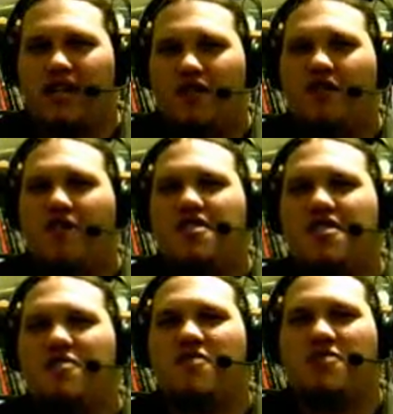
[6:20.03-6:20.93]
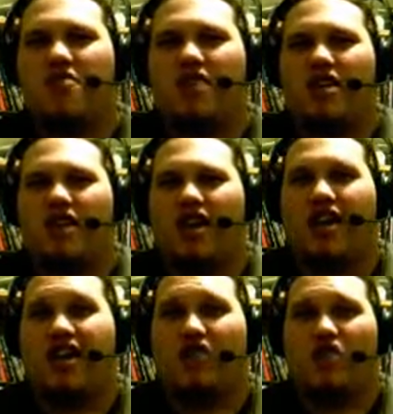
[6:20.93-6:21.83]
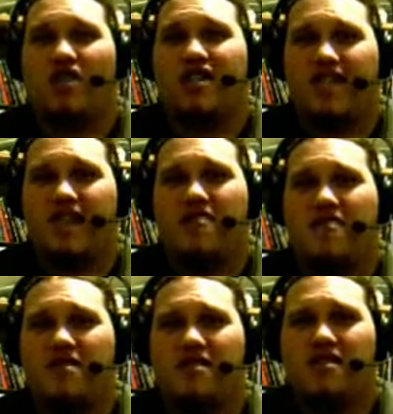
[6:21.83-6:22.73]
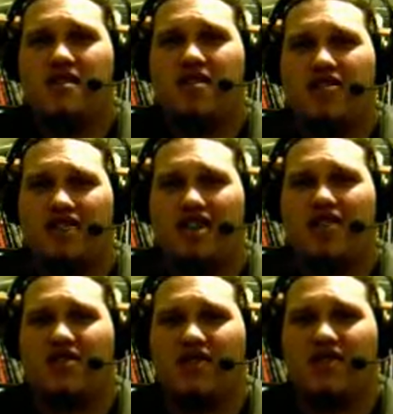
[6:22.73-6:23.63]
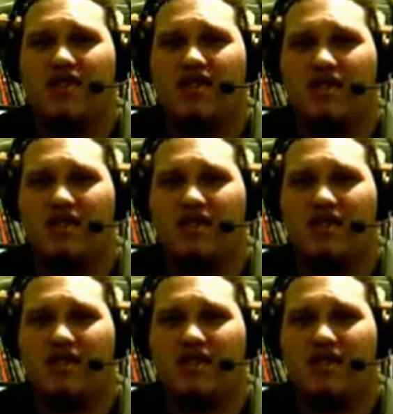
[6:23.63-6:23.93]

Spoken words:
256 people online in one game is nuts.